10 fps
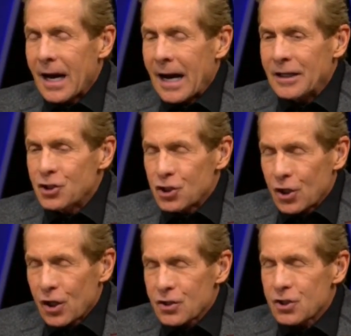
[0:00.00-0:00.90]
I
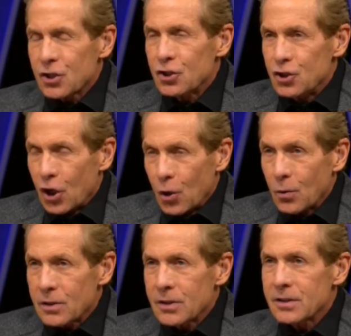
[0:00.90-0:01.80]
just
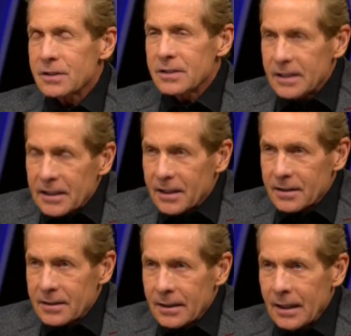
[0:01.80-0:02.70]
don't see
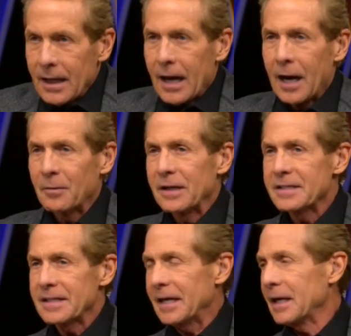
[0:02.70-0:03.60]
it. I'm going to
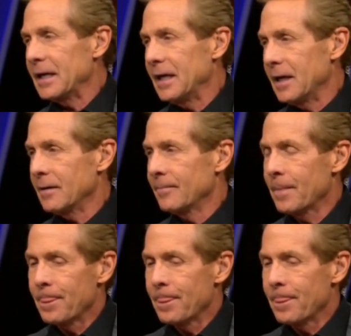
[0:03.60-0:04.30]
say it again.